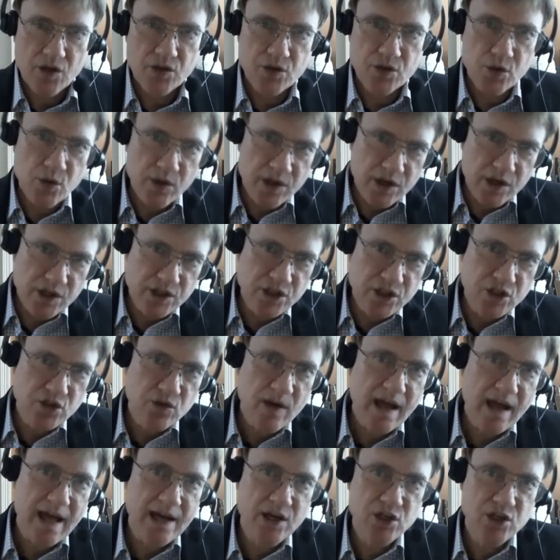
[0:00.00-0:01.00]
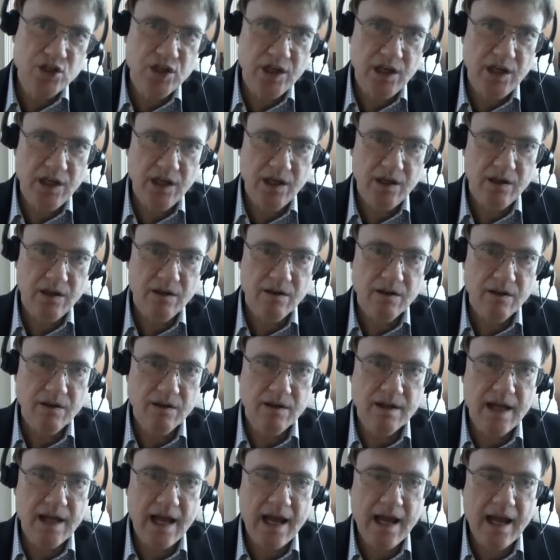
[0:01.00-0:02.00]
Through their strategy,
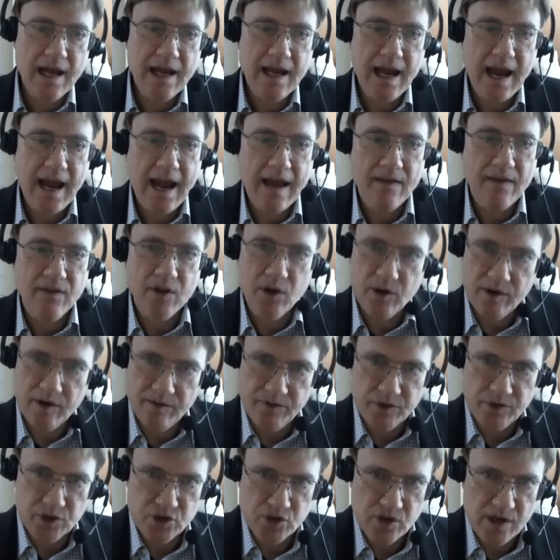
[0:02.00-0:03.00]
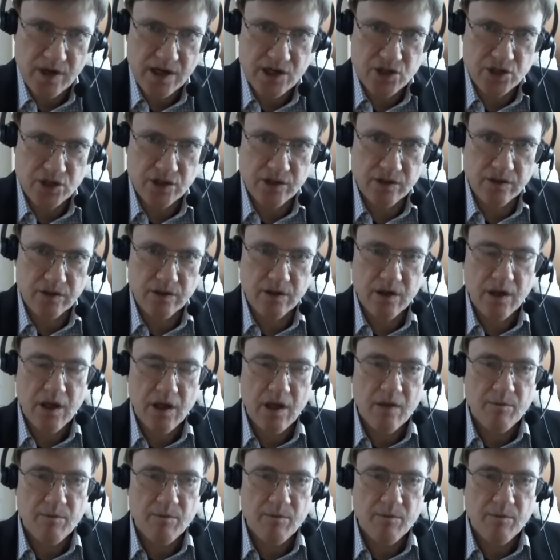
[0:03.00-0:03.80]
and their infiltration,